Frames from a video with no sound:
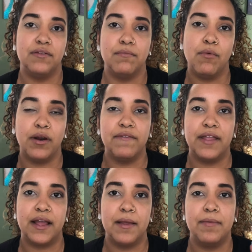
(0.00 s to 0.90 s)
more of
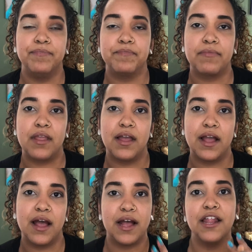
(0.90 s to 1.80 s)
like a
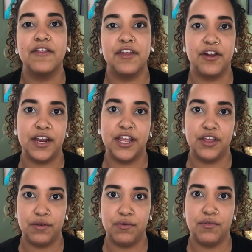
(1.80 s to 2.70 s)
color that you're gonna
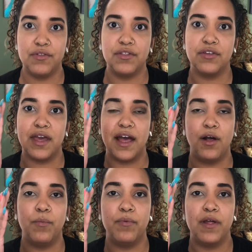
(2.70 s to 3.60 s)
use to
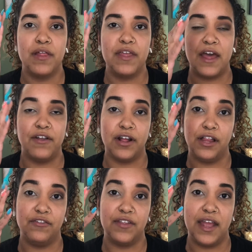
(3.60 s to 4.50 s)
help the other
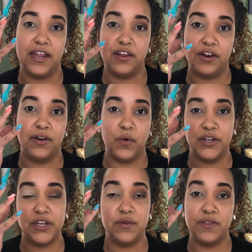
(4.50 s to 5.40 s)
colors that you're
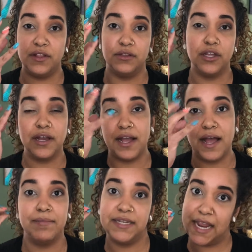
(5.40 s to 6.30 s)
going to use in the look
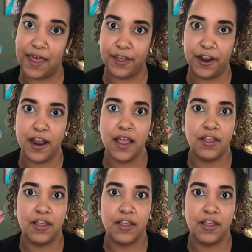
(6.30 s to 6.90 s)
come together,